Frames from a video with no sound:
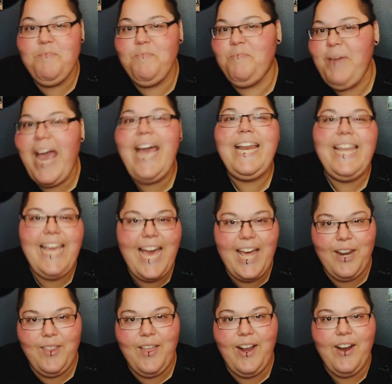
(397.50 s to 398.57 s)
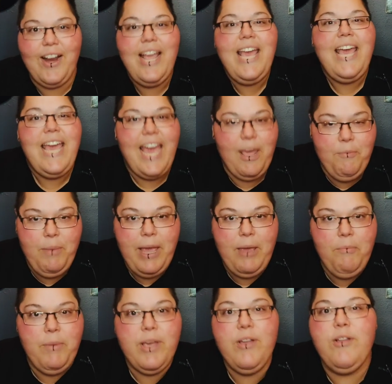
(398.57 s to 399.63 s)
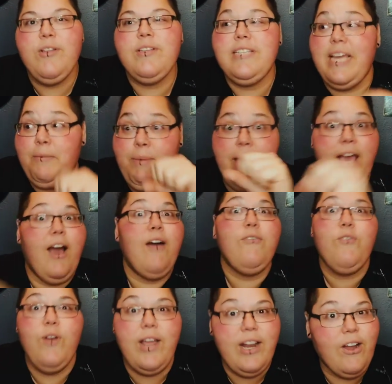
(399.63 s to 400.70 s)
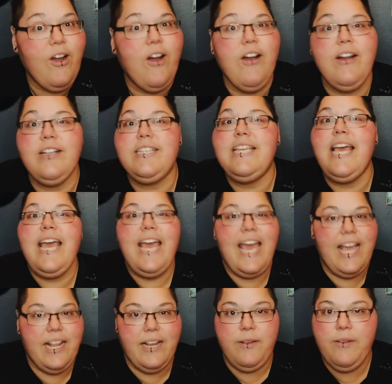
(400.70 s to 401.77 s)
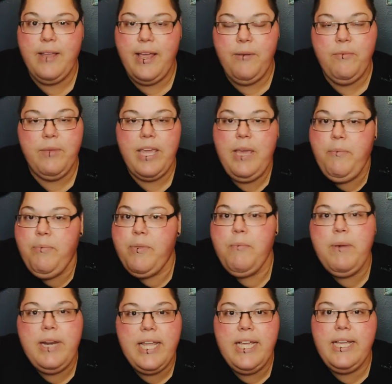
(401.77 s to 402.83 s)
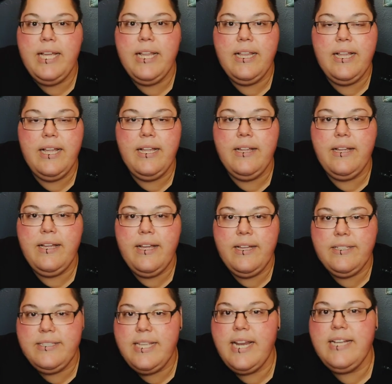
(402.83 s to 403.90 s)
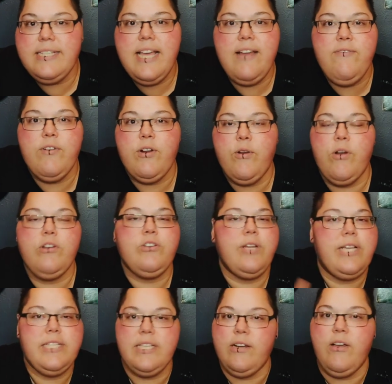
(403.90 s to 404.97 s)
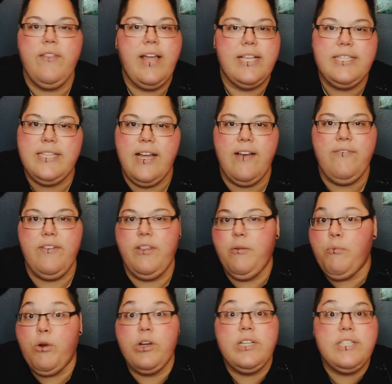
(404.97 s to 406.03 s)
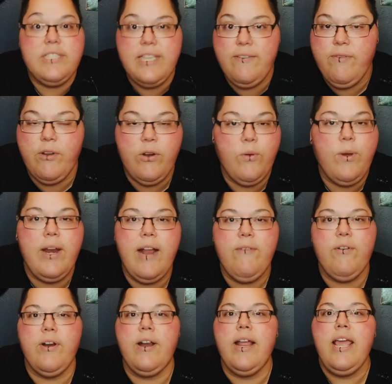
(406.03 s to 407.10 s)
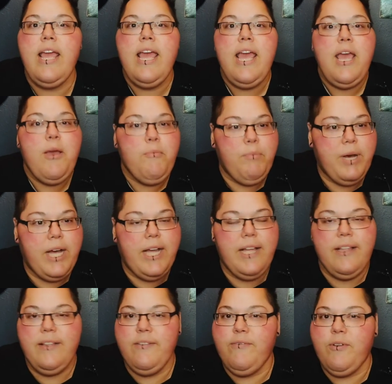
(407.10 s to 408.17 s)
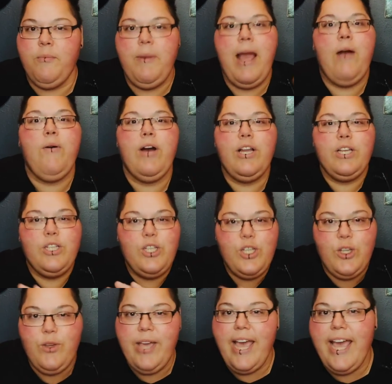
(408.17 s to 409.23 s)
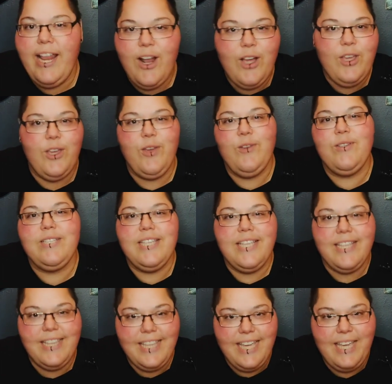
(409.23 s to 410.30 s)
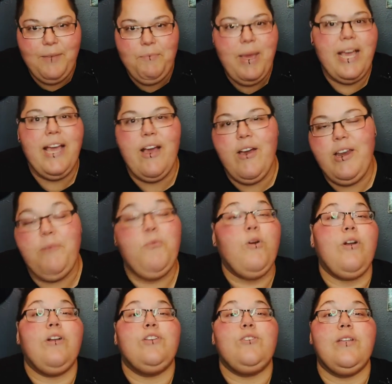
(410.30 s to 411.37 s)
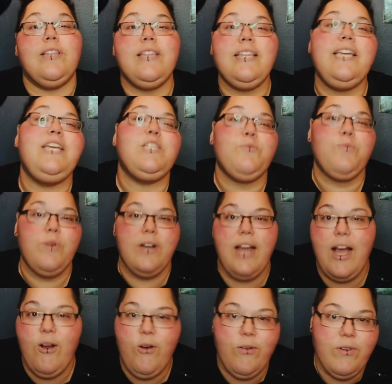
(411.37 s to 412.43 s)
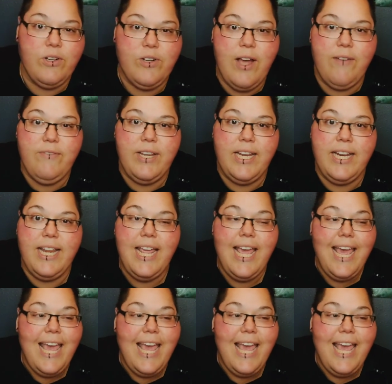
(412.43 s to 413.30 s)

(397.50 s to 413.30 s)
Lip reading: penny out of there and pay bills and pay off credit cards and keep the money set aside for groceries and all that stuff and the emergency fund or whatever. But from now on, you cannot use the bank account anymore. So at least we're not overdrafting.